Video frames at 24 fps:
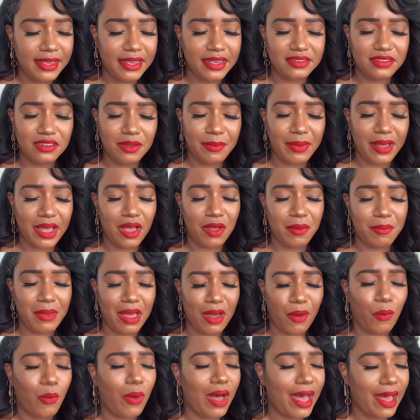It's about
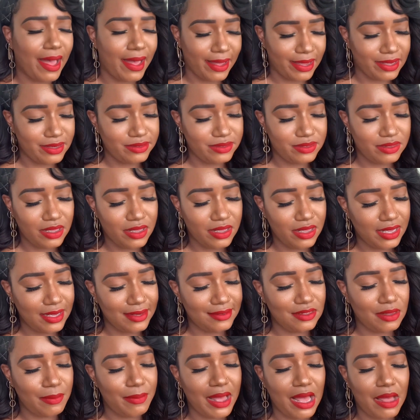my wise.
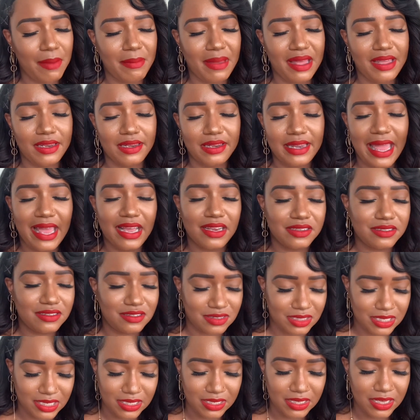It's about my
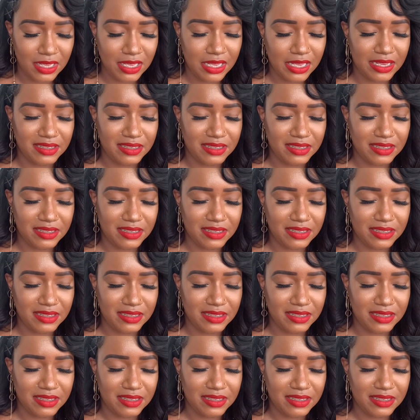legacy.